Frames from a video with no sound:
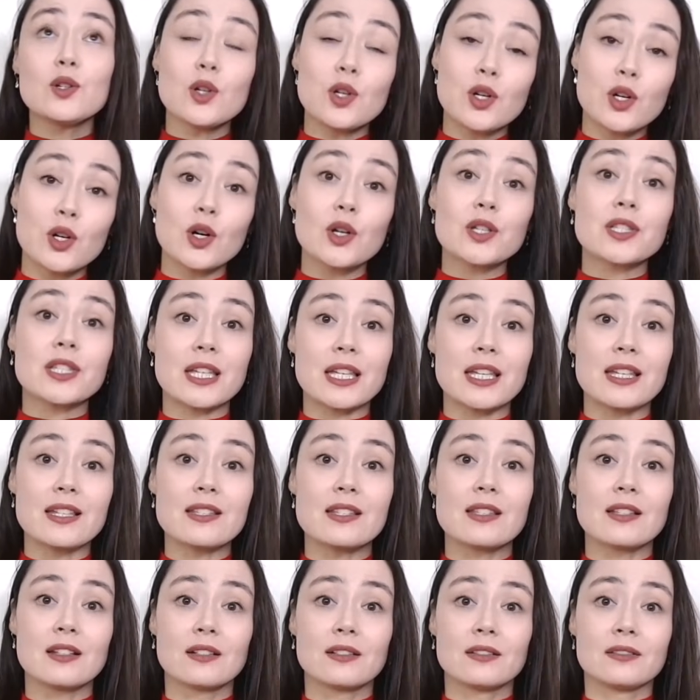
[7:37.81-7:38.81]
cooks
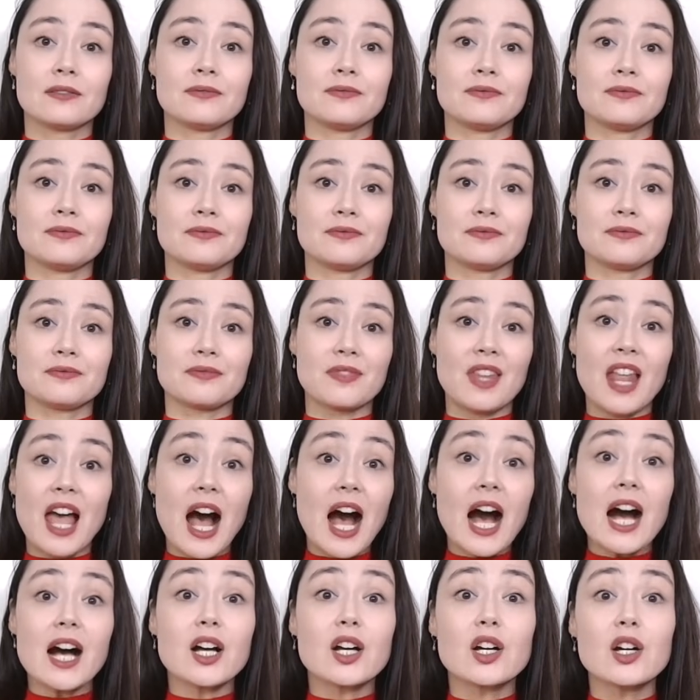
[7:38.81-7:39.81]
is
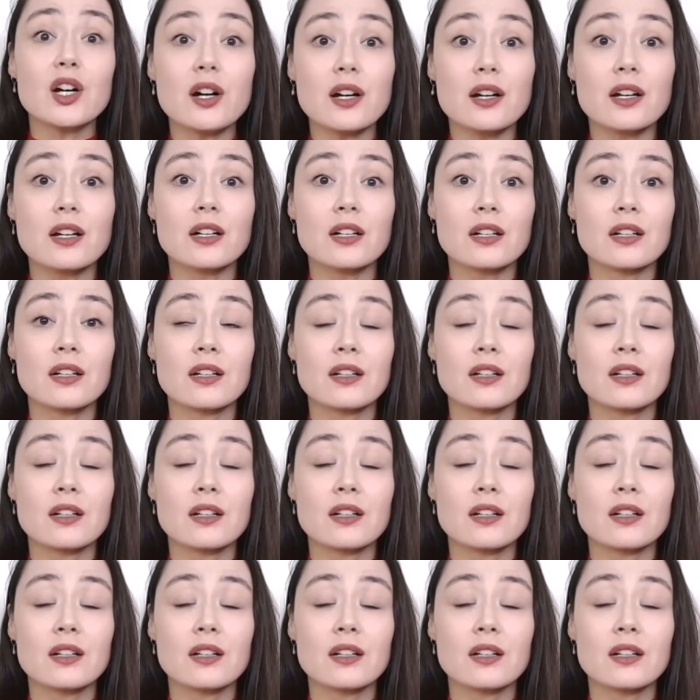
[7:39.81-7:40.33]
a cook.